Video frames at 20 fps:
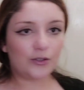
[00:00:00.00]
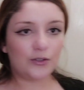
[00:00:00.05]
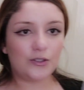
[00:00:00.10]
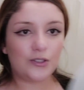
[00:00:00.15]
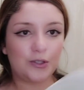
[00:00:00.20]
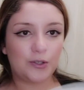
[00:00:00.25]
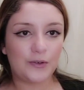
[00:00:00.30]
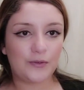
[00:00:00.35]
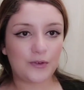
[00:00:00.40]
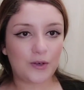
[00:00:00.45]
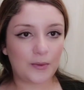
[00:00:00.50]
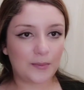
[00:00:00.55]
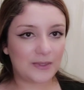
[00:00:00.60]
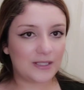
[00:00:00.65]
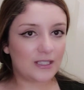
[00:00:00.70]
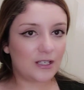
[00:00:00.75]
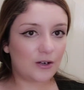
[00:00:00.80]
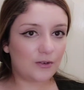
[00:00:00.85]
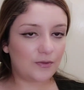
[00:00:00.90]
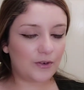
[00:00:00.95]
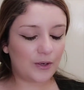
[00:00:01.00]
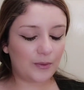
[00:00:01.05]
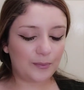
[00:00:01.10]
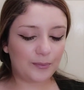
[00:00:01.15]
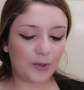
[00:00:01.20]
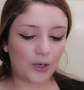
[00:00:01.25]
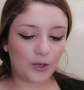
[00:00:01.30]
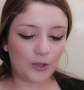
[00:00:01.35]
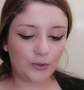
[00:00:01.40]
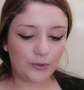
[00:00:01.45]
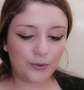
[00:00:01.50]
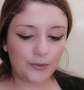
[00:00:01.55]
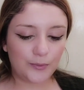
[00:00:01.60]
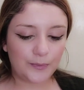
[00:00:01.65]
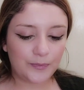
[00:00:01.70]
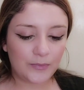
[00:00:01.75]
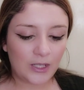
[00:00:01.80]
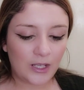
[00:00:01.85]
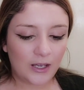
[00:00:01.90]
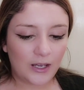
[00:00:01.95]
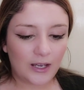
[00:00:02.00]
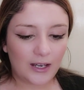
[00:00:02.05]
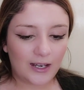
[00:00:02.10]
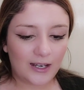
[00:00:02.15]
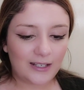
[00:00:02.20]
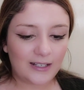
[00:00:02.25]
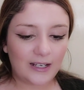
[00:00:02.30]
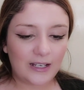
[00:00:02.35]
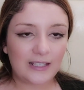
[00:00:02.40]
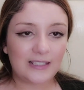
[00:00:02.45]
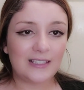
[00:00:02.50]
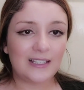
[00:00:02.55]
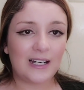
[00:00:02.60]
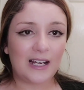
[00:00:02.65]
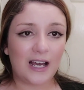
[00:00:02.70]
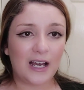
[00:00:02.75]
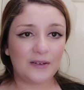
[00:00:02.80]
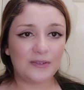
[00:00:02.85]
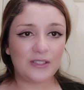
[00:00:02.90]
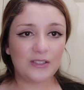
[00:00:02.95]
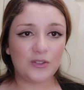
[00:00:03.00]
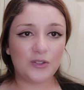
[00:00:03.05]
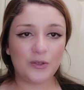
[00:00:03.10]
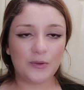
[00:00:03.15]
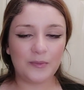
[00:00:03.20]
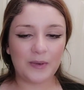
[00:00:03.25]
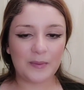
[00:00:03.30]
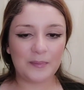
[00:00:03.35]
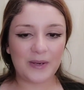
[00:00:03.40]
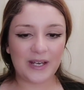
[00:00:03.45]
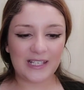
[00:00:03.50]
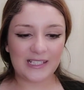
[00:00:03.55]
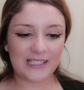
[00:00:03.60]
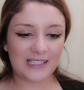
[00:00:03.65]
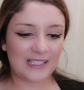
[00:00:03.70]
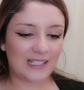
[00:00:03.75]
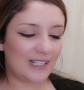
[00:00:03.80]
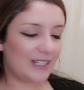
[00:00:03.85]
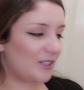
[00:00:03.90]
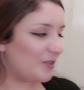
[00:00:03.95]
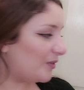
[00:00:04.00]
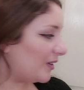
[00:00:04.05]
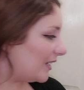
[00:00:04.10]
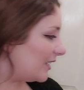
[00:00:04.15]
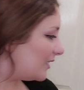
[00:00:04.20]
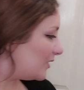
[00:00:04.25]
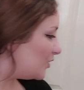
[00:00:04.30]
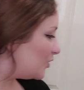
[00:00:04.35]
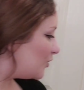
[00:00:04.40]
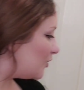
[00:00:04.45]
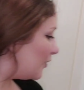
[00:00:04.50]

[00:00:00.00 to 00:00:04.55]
So I've got myself a bowl, and like I said, I have to do my best to kind of like show